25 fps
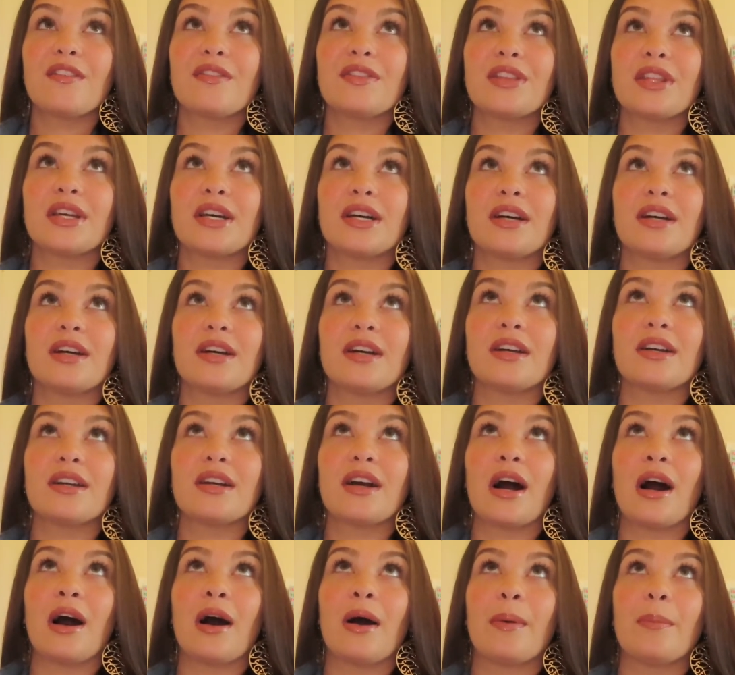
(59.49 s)
the
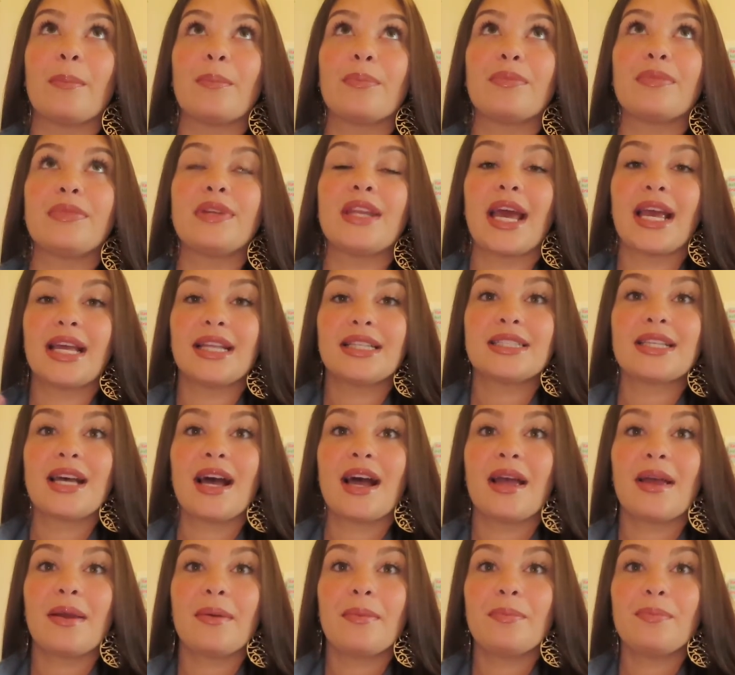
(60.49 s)

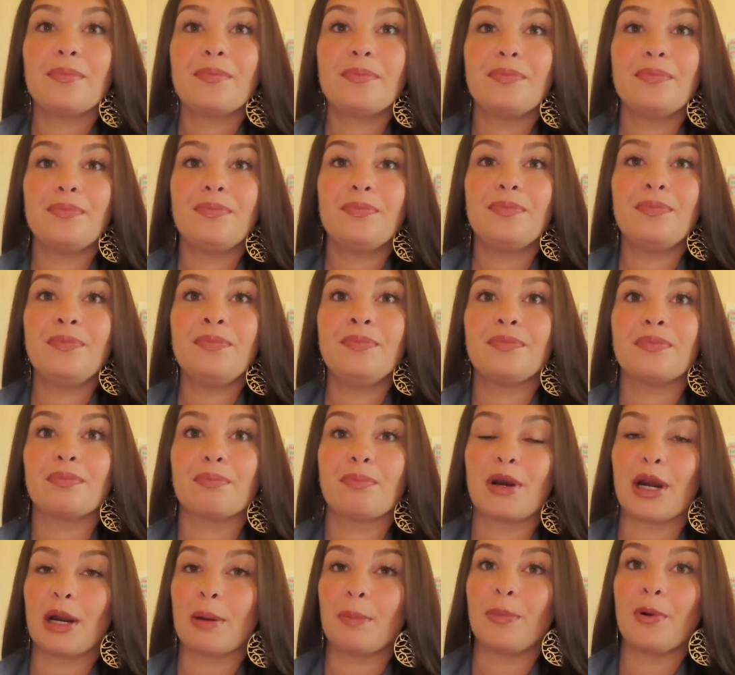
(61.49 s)
nighttime
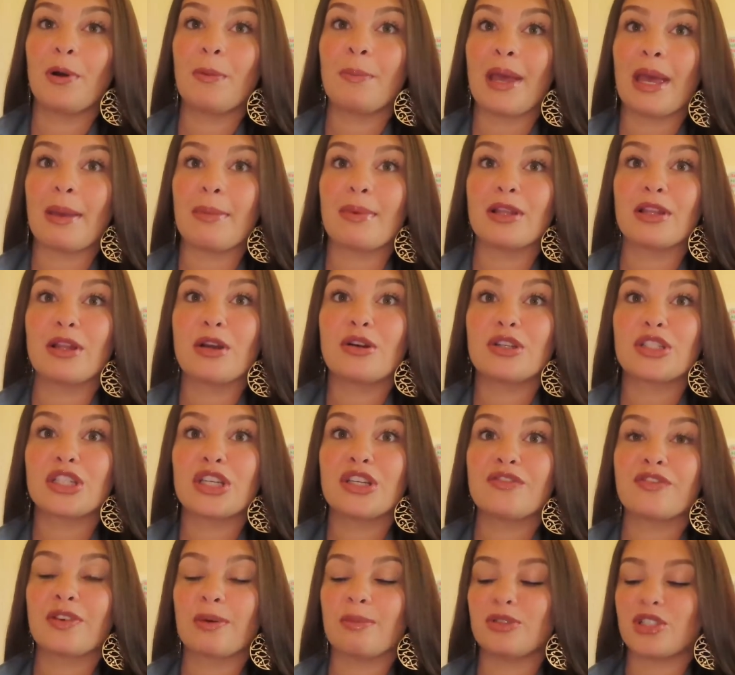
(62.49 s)
purple baby
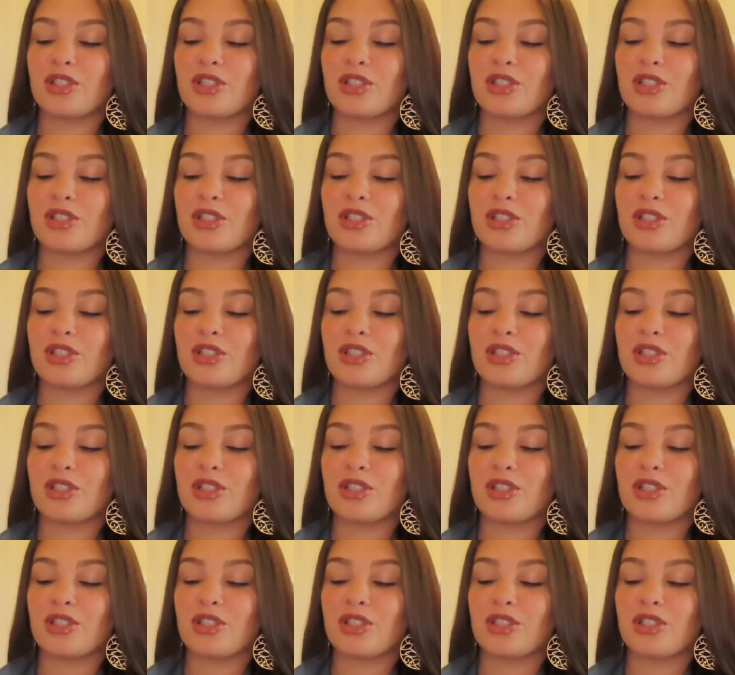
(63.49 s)
lotion from